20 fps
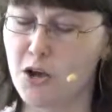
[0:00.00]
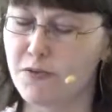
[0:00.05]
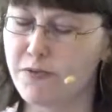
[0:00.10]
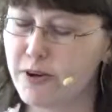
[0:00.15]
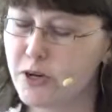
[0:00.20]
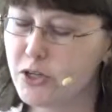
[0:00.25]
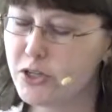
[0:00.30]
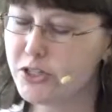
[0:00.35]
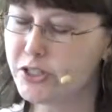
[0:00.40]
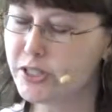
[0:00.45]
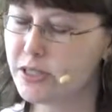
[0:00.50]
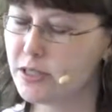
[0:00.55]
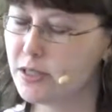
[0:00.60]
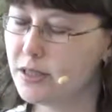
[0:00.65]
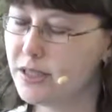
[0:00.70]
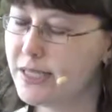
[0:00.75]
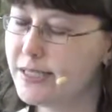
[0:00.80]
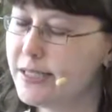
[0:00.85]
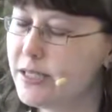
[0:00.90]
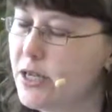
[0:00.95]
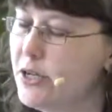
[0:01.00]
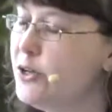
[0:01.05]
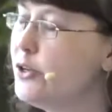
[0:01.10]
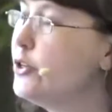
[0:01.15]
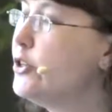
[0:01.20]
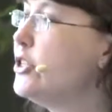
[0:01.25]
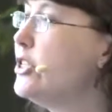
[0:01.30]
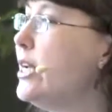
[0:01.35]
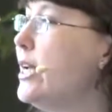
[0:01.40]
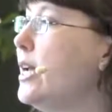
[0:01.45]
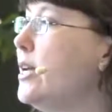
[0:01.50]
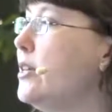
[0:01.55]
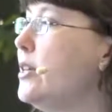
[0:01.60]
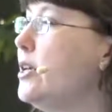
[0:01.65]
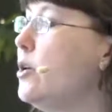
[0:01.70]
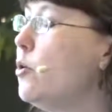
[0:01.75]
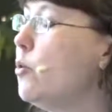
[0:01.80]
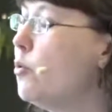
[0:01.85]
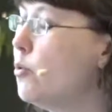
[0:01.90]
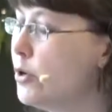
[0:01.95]
First, let's understand
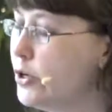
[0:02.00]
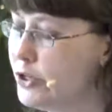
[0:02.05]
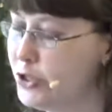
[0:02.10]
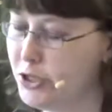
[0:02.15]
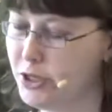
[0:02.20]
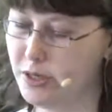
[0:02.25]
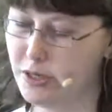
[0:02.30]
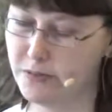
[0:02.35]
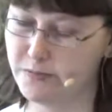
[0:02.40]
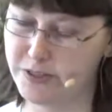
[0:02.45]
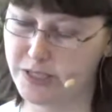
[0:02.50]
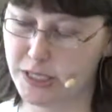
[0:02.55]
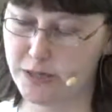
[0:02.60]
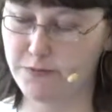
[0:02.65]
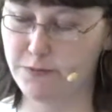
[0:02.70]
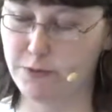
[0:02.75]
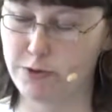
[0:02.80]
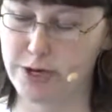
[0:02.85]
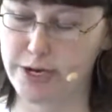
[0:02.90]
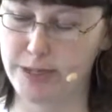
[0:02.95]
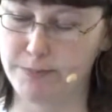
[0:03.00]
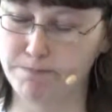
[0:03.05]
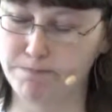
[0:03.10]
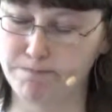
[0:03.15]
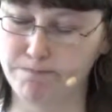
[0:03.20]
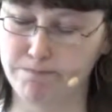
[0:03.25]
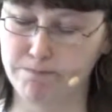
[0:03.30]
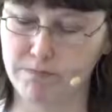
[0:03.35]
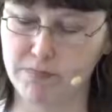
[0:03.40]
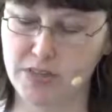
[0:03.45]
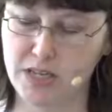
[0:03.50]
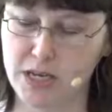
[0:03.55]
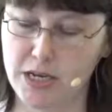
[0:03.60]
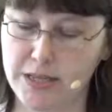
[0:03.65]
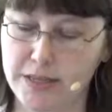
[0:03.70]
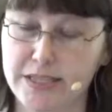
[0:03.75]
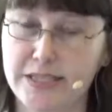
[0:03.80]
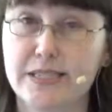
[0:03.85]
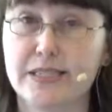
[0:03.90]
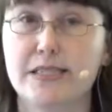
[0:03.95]
the origin of suffering.
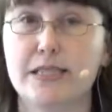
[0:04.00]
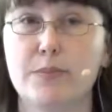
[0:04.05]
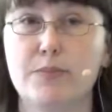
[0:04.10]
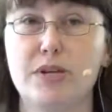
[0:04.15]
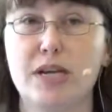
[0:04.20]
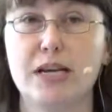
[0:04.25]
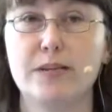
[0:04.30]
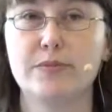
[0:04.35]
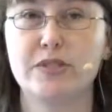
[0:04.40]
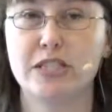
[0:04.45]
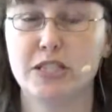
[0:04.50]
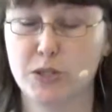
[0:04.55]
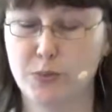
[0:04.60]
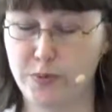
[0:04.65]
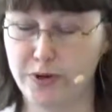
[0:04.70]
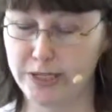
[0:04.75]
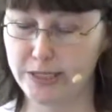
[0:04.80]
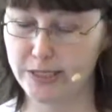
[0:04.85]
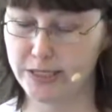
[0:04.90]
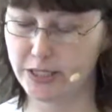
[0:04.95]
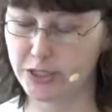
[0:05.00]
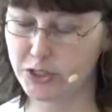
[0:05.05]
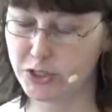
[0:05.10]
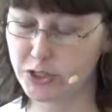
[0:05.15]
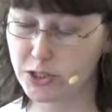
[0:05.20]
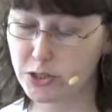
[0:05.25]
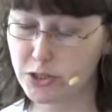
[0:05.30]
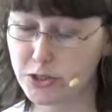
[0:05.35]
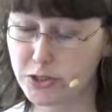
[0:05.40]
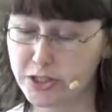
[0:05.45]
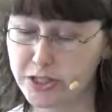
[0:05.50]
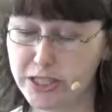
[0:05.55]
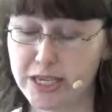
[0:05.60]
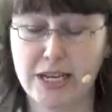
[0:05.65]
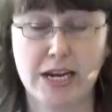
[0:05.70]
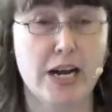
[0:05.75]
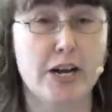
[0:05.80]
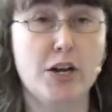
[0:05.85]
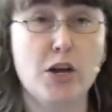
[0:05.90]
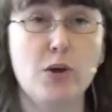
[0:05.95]
This is sometimes expressed as thirst,
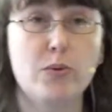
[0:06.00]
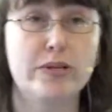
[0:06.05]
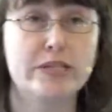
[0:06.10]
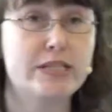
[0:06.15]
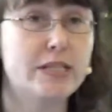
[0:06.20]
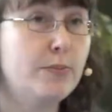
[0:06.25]
and I know it